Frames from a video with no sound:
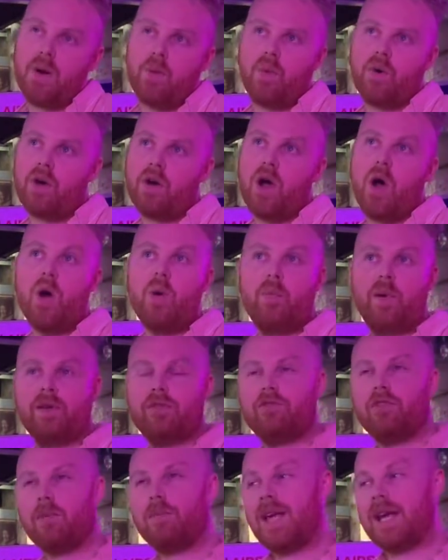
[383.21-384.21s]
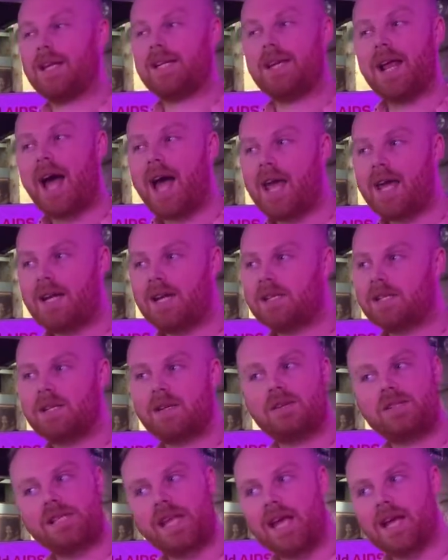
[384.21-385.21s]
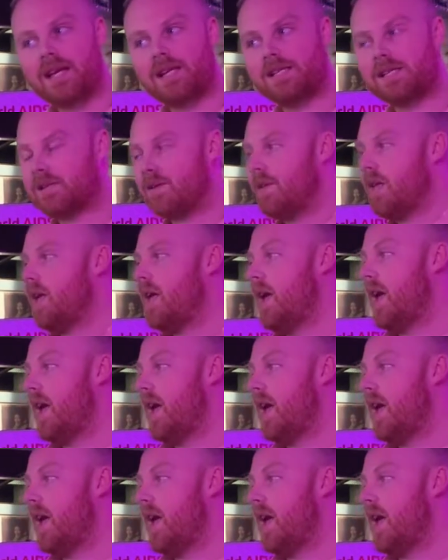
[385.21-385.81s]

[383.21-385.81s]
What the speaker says: We're open from like 9 until 6.